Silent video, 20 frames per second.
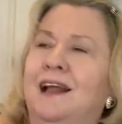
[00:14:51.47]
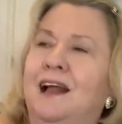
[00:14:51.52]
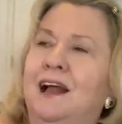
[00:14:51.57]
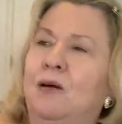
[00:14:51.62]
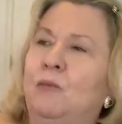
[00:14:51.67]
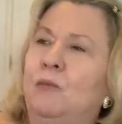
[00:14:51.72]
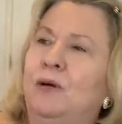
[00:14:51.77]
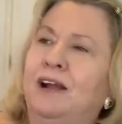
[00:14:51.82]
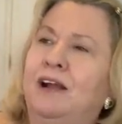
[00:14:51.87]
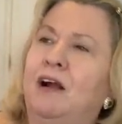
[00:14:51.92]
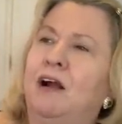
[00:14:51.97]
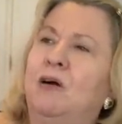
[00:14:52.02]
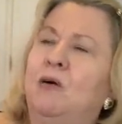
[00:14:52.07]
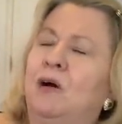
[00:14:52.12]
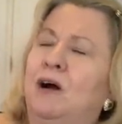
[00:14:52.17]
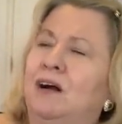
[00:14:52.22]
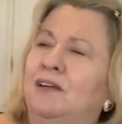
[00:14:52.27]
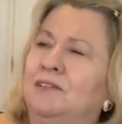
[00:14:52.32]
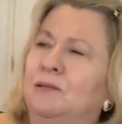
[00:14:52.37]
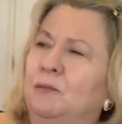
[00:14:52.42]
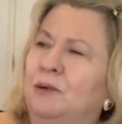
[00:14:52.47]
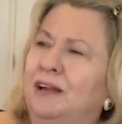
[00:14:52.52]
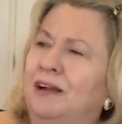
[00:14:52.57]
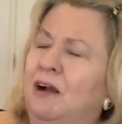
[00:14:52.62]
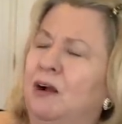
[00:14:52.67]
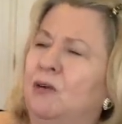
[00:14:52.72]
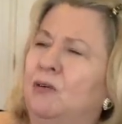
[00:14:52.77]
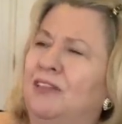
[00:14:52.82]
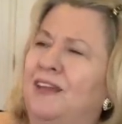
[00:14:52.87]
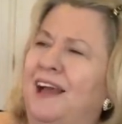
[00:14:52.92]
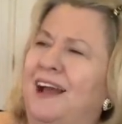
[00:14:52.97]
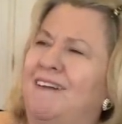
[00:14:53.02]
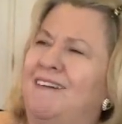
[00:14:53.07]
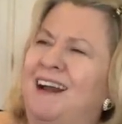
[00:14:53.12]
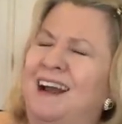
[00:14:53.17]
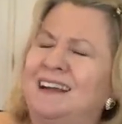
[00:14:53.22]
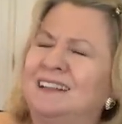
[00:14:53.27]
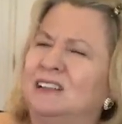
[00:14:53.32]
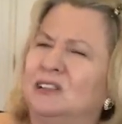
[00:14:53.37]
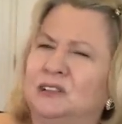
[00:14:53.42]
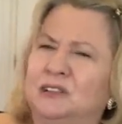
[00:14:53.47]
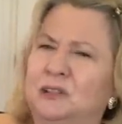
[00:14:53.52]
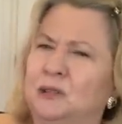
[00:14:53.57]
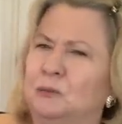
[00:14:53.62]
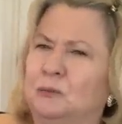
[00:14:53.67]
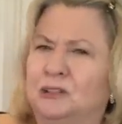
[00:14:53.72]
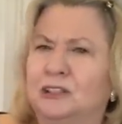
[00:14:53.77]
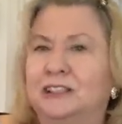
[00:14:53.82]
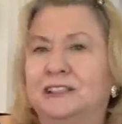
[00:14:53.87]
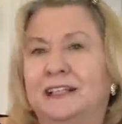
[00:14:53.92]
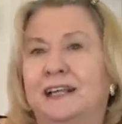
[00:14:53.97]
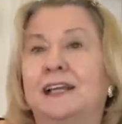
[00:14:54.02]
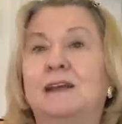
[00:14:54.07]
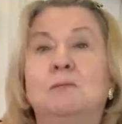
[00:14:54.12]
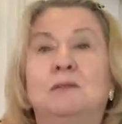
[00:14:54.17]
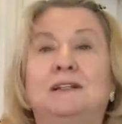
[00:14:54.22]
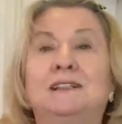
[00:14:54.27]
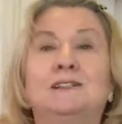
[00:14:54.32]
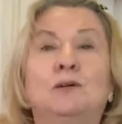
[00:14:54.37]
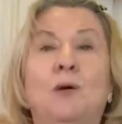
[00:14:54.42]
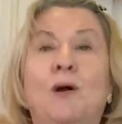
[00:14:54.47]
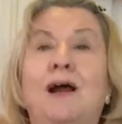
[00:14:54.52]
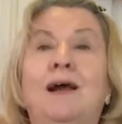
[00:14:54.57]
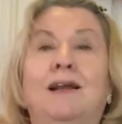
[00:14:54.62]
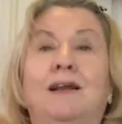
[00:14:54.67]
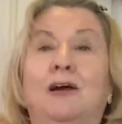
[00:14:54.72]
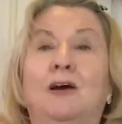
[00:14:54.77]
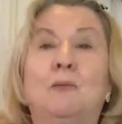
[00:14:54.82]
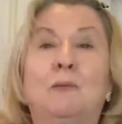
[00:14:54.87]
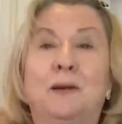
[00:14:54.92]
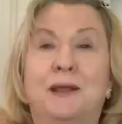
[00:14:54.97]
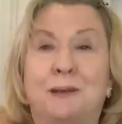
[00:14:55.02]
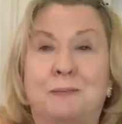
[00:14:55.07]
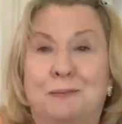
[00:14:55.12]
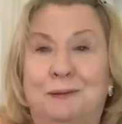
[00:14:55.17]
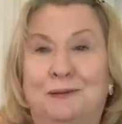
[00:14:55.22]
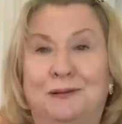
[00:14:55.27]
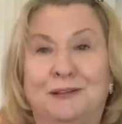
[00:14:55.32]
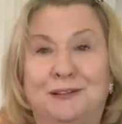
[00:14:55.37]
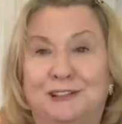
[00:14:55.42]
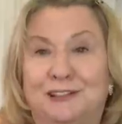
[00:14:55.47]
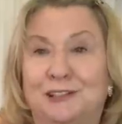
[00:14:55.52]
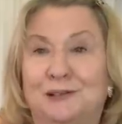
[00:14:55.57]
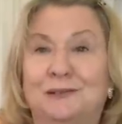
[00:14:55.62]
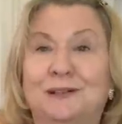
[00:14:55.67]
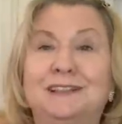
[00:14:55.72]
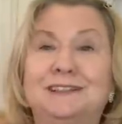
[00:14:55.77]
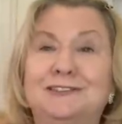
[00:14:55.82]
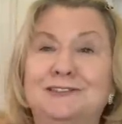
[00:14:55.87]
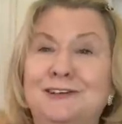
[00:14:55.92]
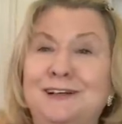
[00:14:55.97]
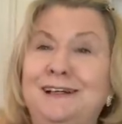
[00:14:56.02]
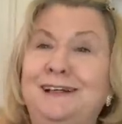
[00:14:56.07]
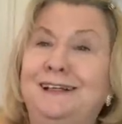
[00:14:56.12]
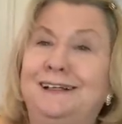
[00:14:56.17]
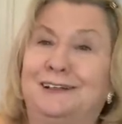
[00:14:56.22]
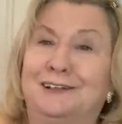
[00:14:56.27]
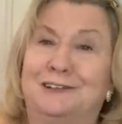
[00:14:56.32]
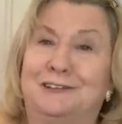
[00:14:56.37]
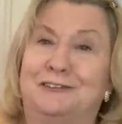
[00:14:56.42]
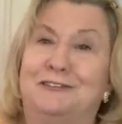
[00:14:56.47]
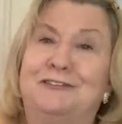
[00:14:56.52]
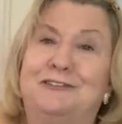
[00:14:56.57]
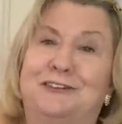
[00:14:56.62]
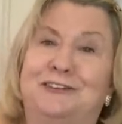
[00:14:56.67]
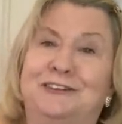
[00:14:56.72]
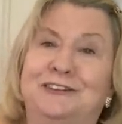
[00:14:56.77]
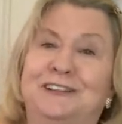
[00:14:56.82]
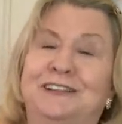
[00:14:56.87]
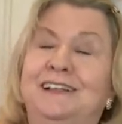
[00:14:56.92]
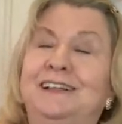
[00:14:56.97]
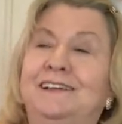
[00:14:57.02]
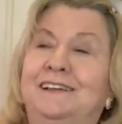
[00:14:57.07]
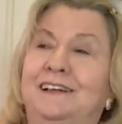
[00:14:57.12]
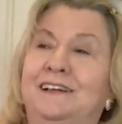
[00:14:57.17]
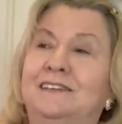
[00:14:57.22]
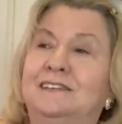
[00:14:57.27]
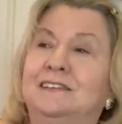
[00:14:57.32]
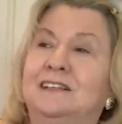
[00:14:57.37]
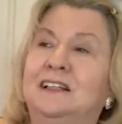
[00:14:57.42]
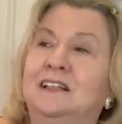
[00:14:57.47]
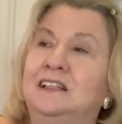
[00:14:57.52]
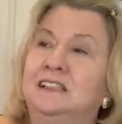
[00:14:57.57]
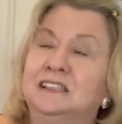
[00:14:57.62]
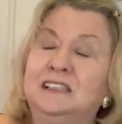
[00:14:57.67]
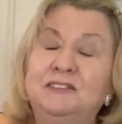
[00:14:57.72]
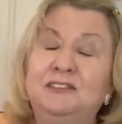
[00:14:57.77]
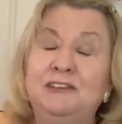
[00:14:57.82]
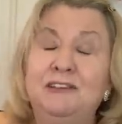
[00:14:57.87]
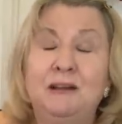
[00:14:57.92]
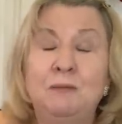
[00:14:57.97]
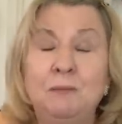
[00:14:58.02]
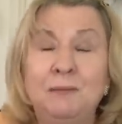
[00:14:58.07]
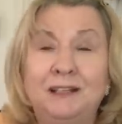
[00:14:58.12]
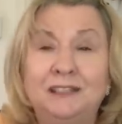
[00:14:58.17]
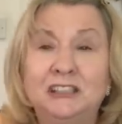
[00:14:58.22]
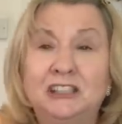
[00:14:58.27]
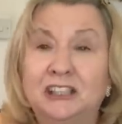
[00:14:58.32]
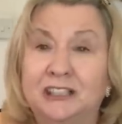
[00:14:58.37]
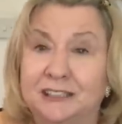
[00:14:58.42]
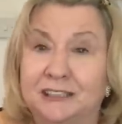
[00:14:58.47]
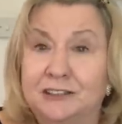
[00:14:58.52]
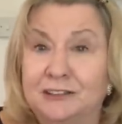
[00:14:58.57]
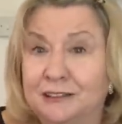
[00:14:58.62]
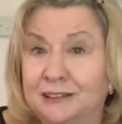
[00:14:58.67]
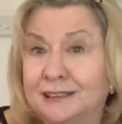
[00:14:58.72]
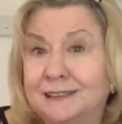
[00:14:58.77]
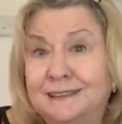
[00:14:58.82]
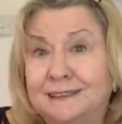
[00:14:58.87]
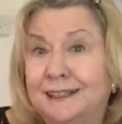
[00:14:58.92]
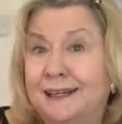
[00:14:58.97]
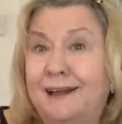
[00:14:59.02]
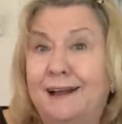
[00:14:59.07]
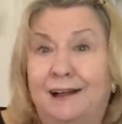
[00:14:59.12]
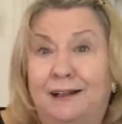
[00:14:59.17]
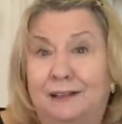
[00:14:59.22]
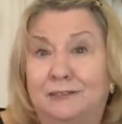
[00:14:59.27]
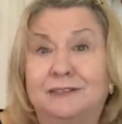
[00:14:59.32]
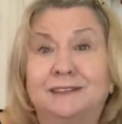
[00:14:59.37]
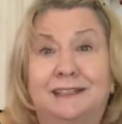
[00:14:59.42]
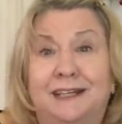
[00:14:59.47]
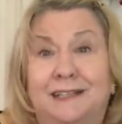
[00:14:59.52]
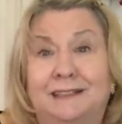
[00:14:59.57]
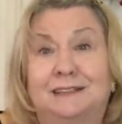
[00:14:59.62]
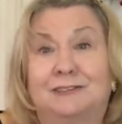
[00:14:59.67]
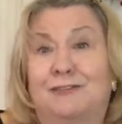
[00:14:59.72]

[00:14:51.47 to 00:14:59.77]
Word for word: and we go on we go there i don't do much singing but there's quite a lot of people that do it it's really good fun you know so if you're in manchester and you see elves next